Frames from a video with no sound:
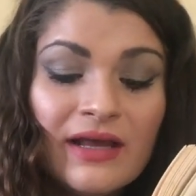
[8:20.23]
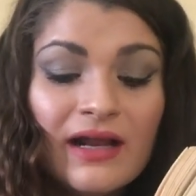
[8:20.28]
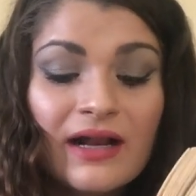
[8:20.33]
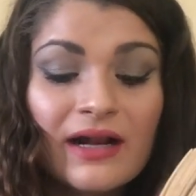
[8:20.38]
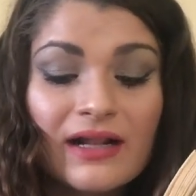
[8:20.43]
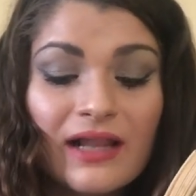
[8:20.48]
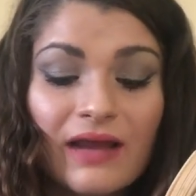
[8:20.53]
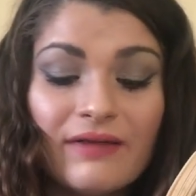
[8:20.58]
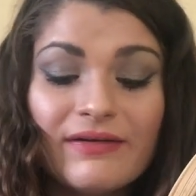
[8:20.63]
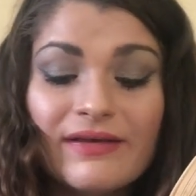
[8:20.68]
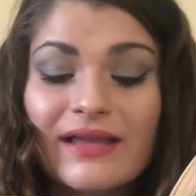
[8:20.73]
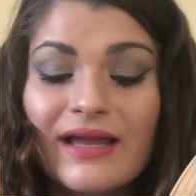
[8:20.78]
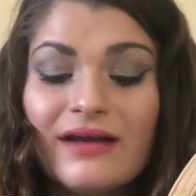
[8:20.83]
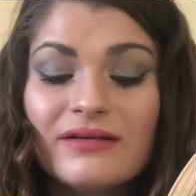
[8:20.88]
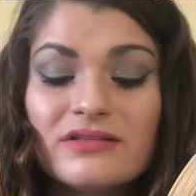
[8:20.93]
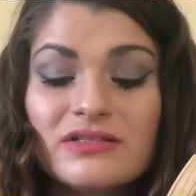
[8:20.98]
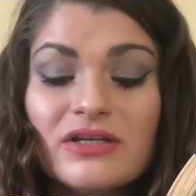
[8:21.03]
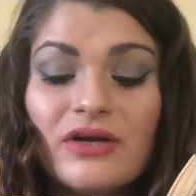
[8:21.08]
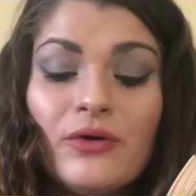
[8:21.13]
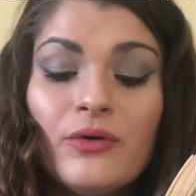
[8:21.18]
Clary
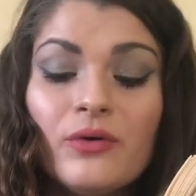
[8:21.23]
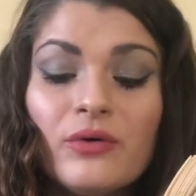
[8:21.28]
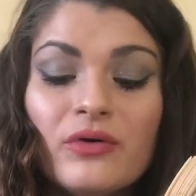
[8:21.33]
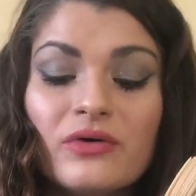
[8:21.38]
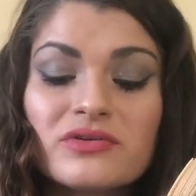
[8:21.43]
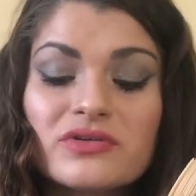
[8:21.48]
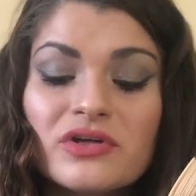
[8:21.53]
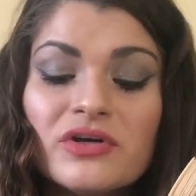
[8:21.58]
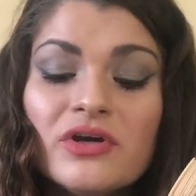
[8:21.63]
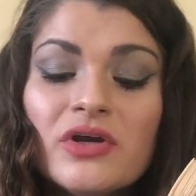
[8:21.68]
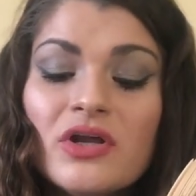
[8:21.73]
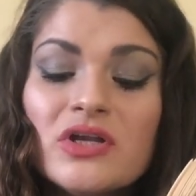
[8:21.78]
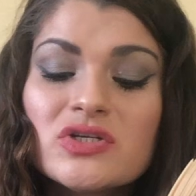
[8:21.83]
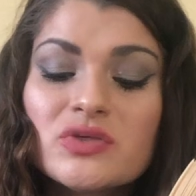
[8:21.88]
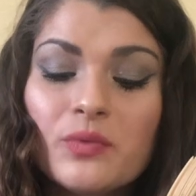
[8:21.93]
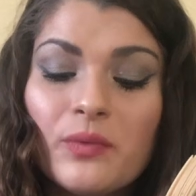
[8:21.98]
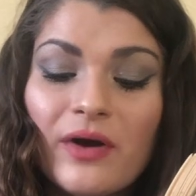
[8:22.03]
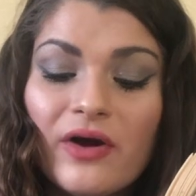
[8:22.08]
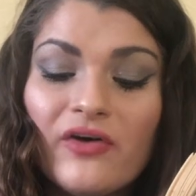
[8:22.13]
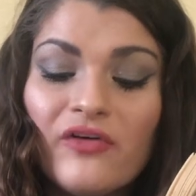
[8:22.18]
counted her hoard.
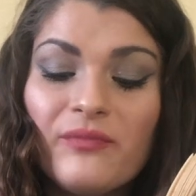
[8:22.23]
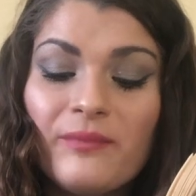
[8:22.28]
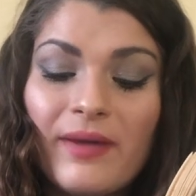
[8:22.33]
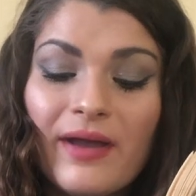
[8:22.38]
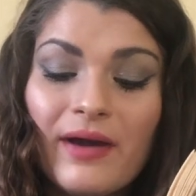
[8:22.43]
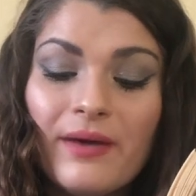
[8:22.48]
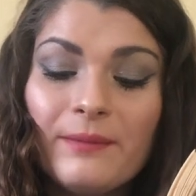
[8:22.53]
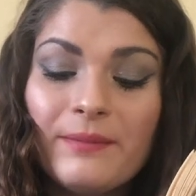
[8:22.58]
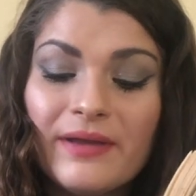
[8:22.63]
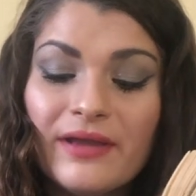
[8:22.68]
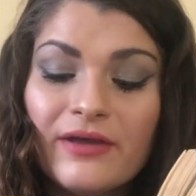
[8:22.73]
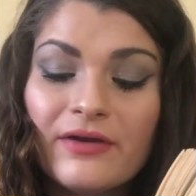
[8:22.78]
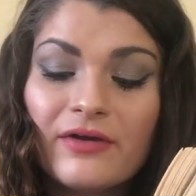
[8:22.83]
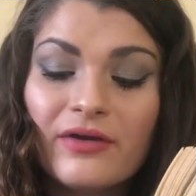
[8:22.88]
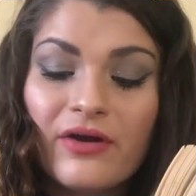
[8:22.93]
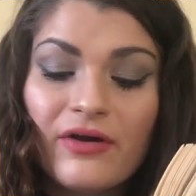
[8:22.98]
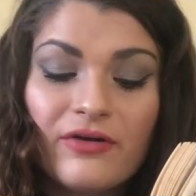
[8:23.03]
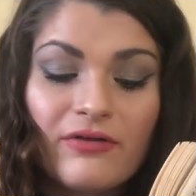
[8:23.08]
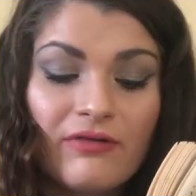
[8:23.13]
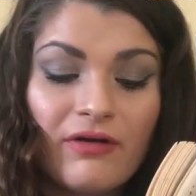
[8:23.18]
12 pale pink
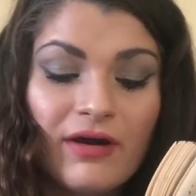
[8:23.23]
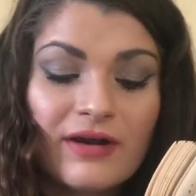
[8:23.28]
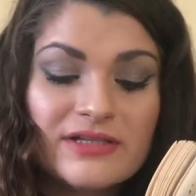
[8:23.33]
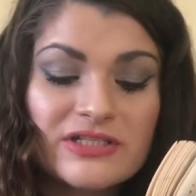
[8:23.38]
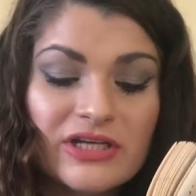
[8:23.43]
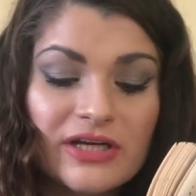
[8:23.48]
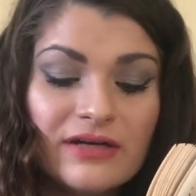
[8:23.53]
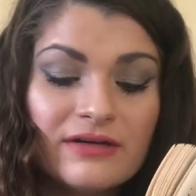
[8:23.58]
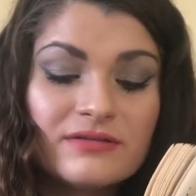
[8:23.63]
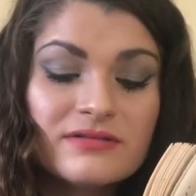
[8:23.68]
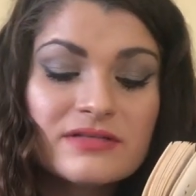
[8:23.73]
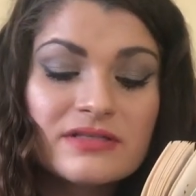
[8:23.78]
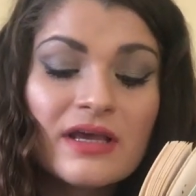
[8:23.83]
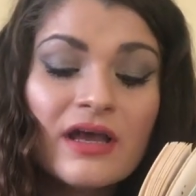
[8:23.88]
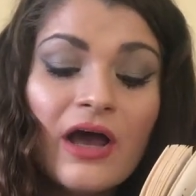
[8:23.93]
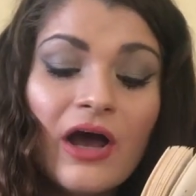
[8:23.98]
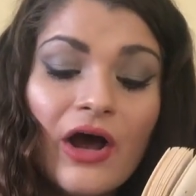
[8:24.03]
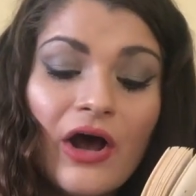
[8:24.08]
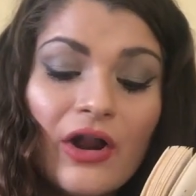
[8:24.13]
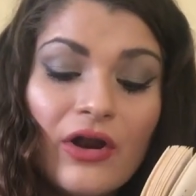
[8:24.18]
cowrie shells,
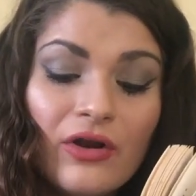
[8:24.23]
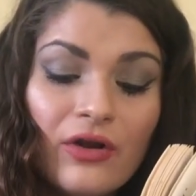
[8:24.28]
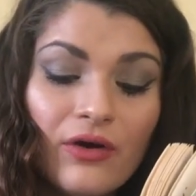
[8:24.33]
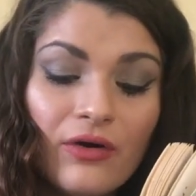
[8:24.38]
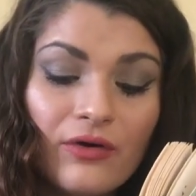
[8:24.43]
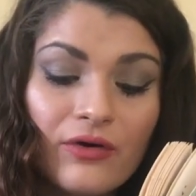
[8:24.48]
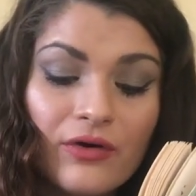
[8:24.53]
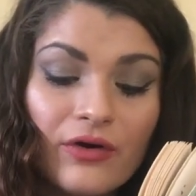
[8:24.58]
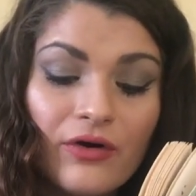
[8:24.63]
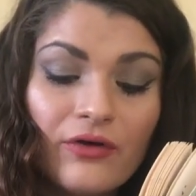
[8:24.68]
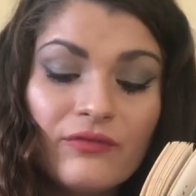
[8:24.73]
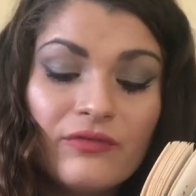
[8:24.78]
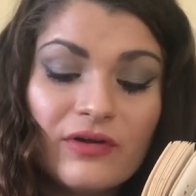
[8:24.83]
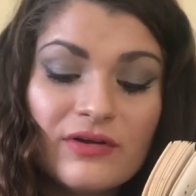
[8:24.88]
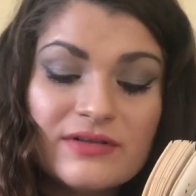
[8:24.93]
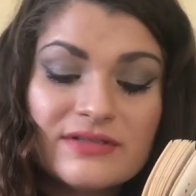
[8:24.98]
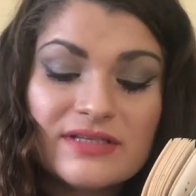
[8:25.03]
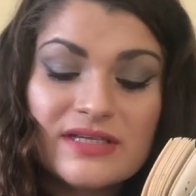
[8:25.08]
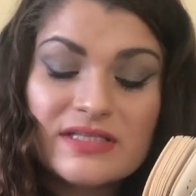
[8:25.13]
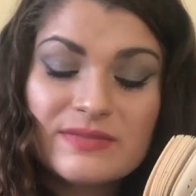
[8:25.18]
a lock of
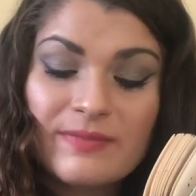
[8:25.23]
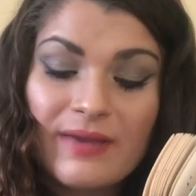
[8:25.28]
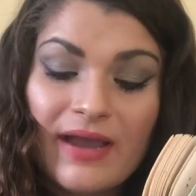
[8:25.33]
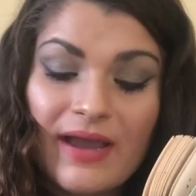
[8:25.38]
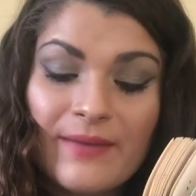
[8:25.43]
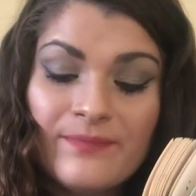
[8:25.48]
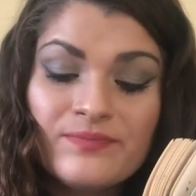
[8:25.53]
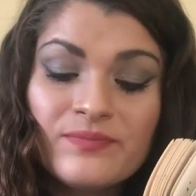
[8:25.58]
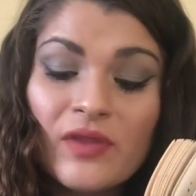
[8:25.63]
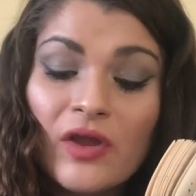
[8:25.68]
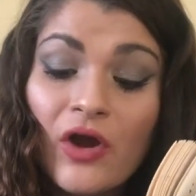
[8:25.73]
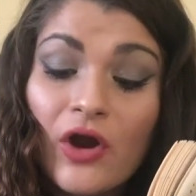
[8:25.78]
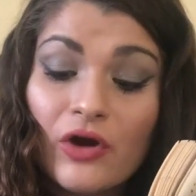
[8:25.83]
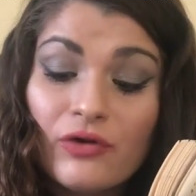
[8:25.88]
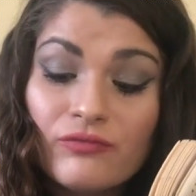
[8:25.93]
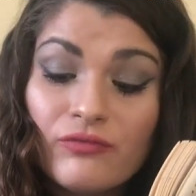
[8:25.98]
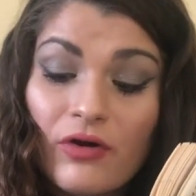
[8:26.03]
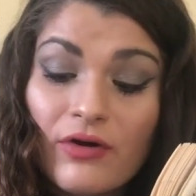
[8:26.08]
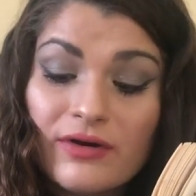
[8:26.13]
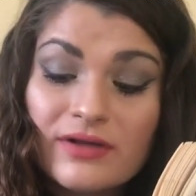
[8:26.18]
Lucy's mane, a
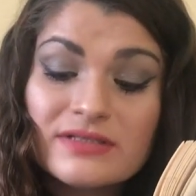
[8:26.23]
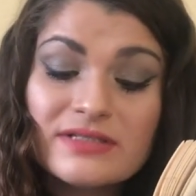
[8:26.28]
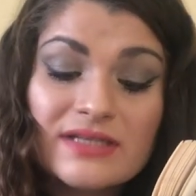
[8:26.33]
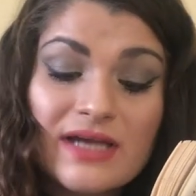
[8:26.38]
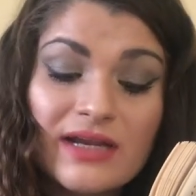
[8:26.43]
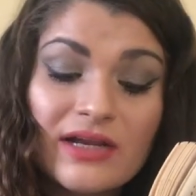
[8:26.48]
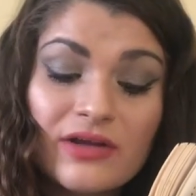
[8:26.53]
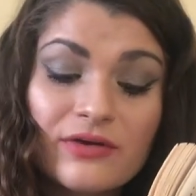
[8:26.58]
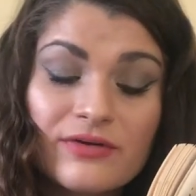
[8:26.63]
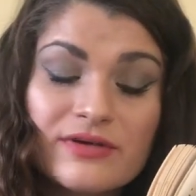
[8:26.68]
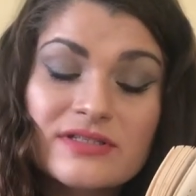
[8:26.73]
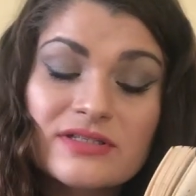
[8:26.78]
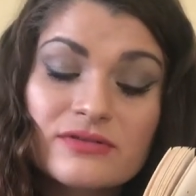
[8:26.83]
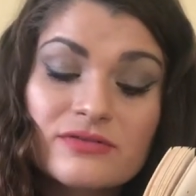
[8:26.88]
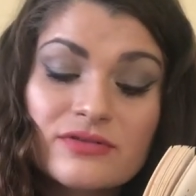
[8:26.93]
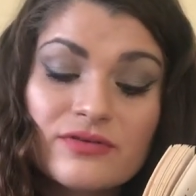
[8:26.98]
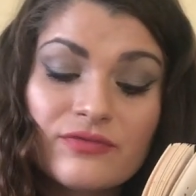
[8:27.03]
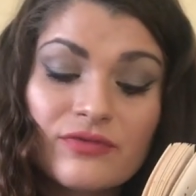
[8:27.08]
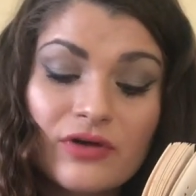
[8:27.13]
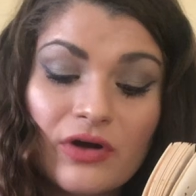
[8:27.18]
rock containing
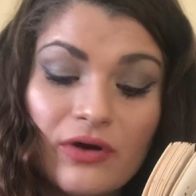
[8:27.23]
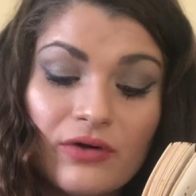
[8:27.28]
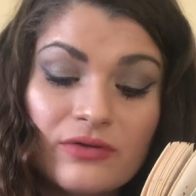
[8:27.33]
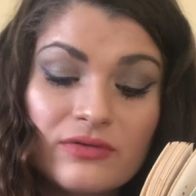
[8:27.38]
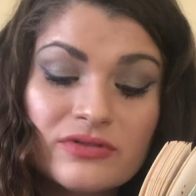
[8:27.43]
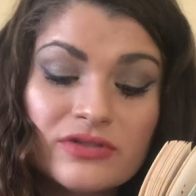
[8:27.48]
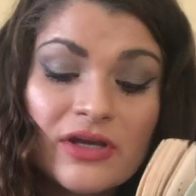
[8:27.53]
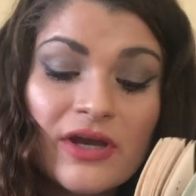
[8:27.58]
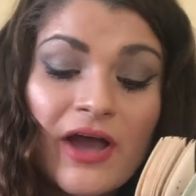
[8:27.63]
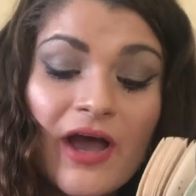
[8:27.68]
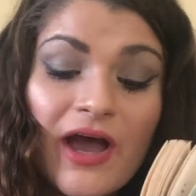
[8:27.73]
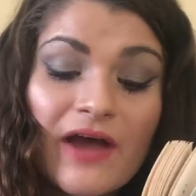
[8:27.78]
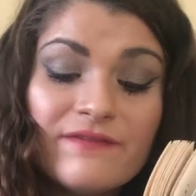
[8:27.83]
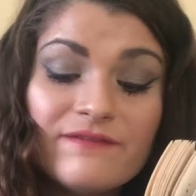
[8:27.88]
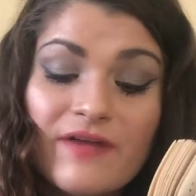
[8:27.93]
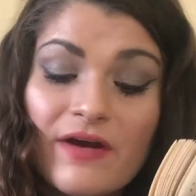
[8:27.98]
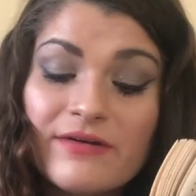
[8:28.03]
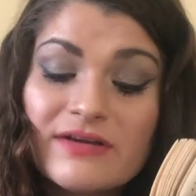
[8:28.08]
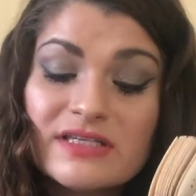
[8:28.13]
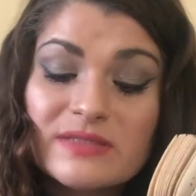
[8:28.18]
crystals of gold, a
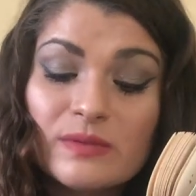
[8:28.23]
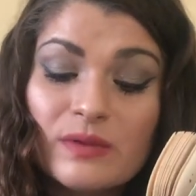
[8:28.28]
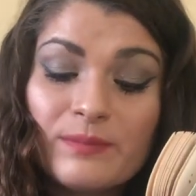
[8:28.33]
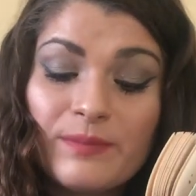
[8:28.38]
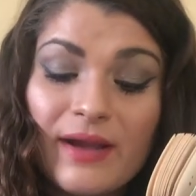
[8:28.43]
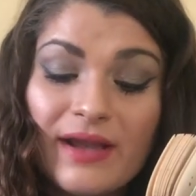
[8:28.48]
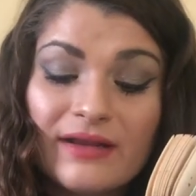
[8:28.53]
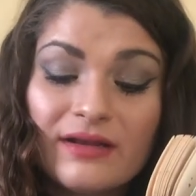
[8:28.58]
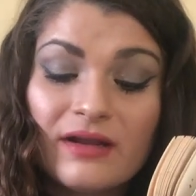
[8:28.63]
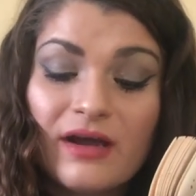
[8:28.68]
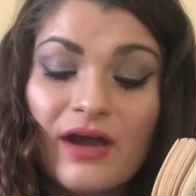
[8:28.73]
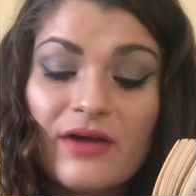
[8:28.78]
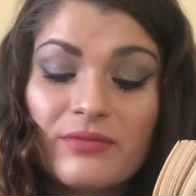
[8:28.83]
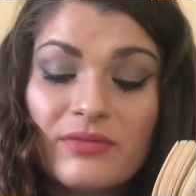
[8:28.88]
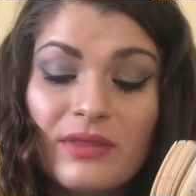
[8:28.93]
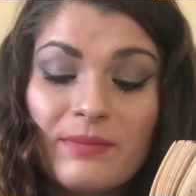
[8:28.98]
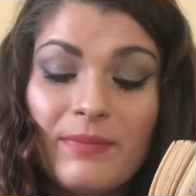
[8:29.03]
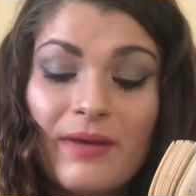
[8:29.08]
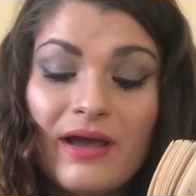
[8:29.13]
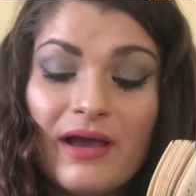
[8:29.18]
very small penknife
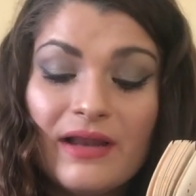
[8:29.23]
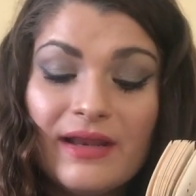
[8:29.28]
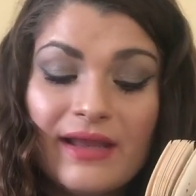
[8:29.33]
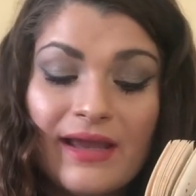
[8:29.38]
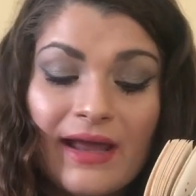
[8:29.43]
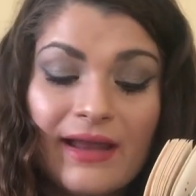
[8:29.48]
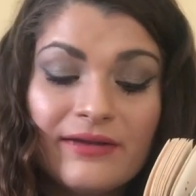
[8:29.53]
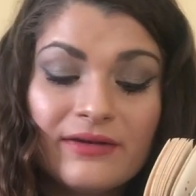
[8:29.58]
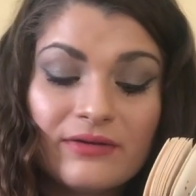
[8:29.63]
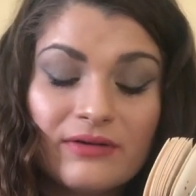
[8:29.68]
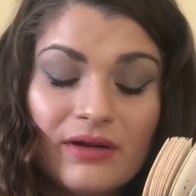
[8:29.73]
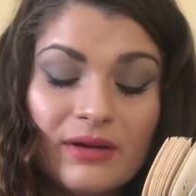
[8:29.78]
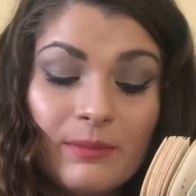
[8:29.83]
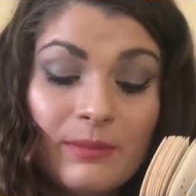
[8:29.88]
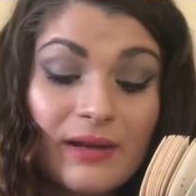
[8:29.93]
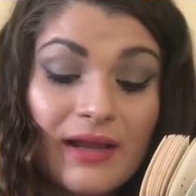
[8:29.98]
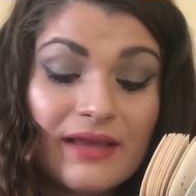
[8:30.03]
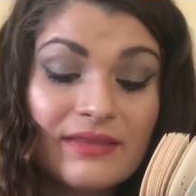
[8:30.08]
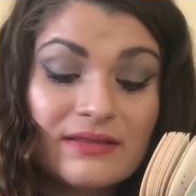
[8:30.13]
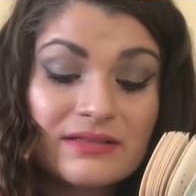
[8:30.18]
with a pearly handle and a
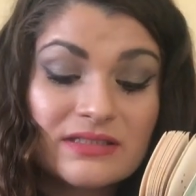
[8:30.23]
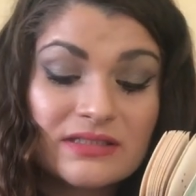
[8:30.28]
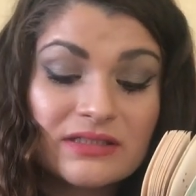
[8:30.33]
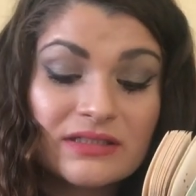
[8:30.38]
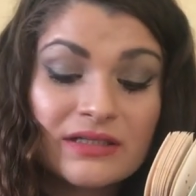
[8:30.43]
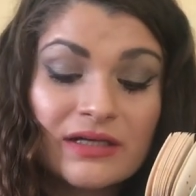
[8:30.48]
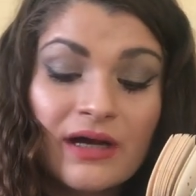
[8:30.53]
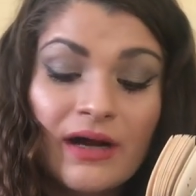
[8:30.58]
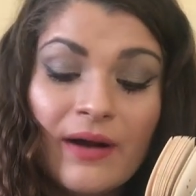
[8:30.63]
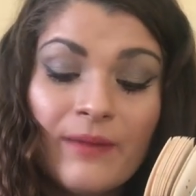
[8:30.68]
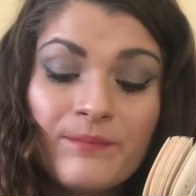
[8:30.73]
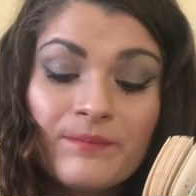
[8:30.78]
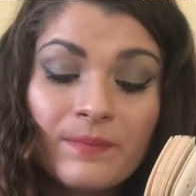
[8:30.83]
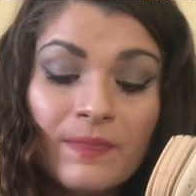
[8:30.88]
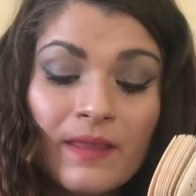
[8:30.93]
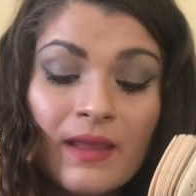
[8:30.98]
blade that didn't cut.